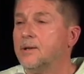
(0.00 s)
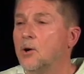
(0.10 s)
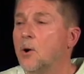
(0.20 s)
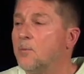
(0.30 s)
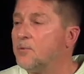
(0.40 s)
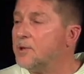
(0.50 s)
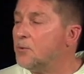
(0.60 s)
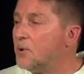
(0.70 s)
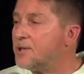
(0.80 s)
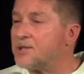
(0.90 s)
Hopefully
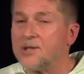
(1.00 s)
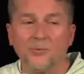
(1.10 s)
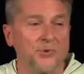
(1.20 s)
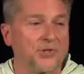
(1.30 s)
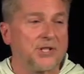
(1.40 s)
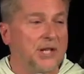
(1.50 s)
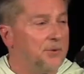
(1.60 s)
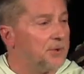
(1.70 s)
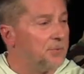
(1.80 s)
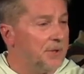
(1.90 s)
ones that will stay
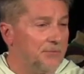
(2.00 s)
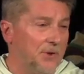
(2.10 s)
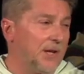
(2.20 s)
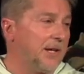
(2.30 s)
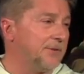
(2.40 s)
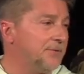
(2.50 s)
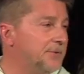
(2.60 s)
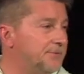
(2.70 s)
with me for life.